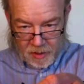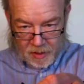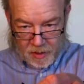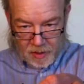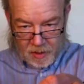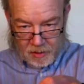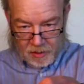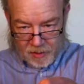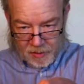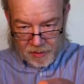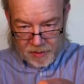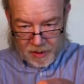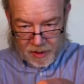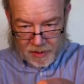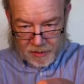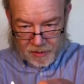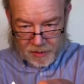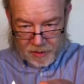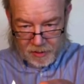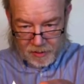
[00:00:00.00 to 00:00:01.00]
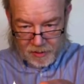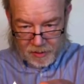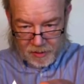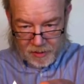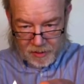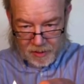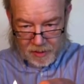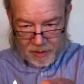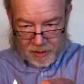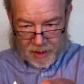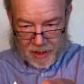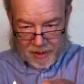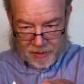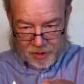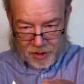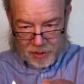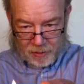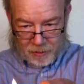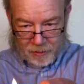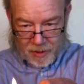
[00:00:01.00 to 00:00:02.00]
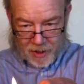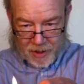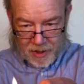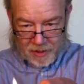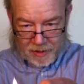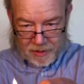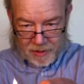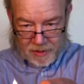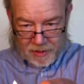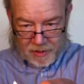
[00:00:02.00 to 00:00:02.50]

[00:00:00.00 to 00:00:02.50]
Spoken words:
you can see it's catching fire.